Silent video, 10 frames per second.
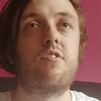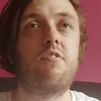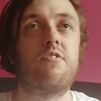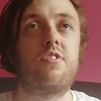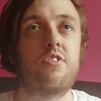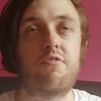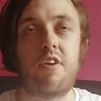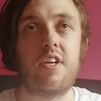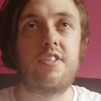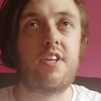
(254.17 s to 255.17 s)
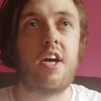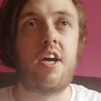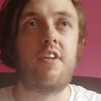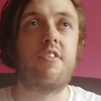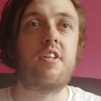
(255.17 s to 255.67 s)
which is great.
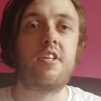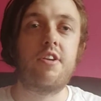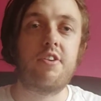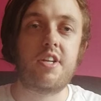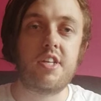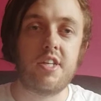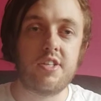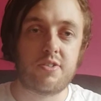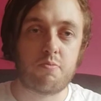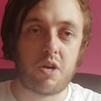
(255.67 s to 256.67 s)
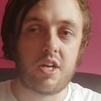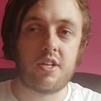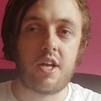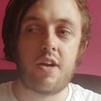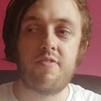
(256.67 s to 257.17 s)
Lyrically as
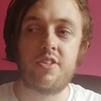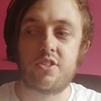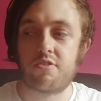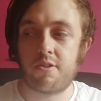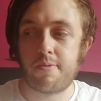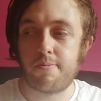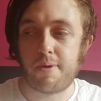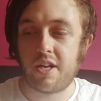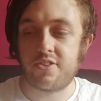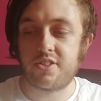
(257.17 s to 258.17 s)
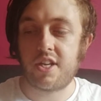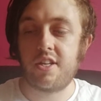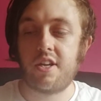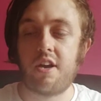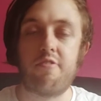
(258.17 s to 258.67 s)
well, in screamo bands,
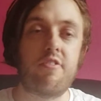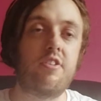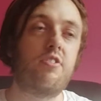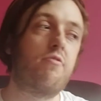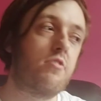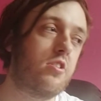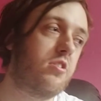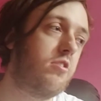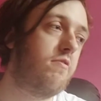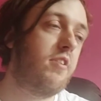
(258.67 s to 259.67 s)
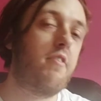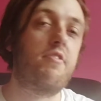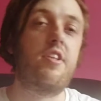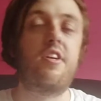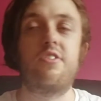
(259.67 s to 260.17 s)
you can't really do love and
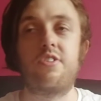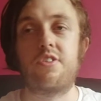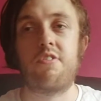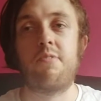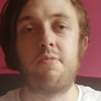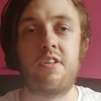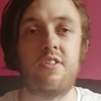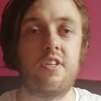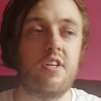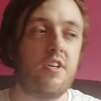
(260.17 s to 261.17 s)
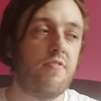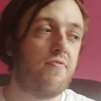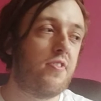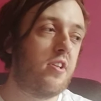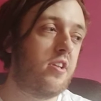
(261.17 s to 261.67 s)
everything because you're screaming it.
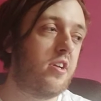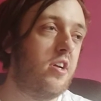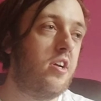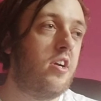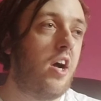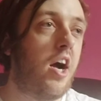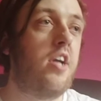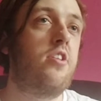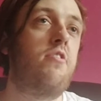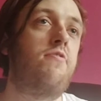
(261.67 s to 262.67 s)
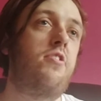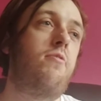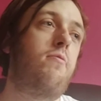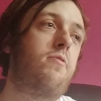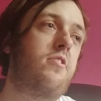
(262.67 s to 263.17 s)
Like, I love you,
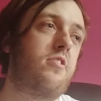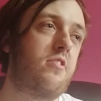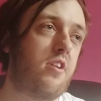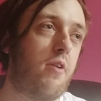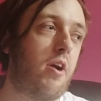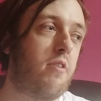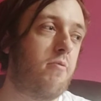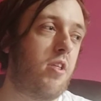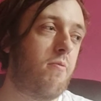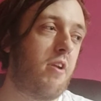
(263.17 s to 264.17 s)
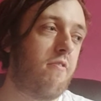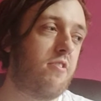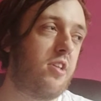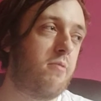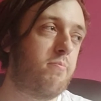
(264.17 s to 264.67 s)
I want to go out with you and
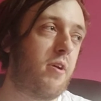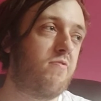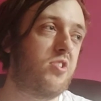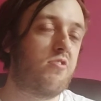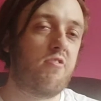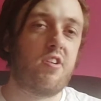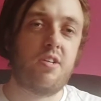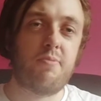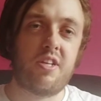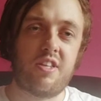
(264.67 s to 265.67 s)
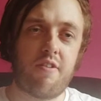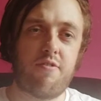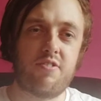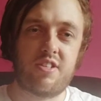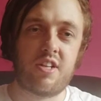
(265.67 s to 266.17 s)
everything, but I'm screaming,
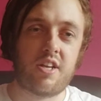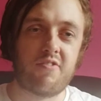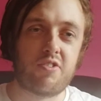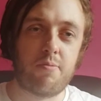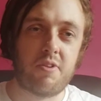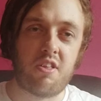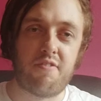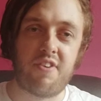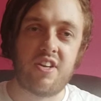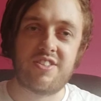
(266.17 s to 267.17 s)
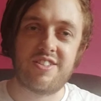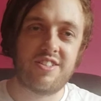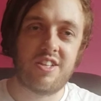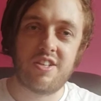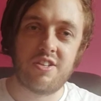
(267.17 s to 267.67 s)
therefore it's like I'm screaming in your face, and
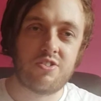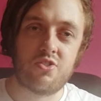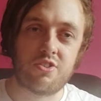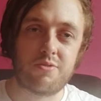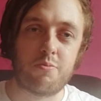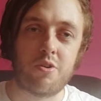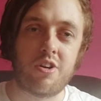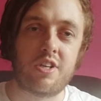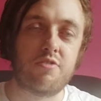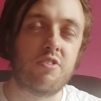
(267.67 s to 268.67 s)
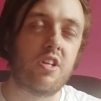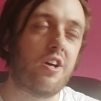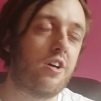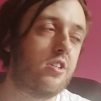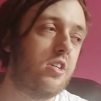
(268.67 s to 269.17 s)
it doesn't work. It's really
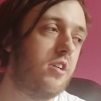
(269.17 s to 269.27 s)
odd.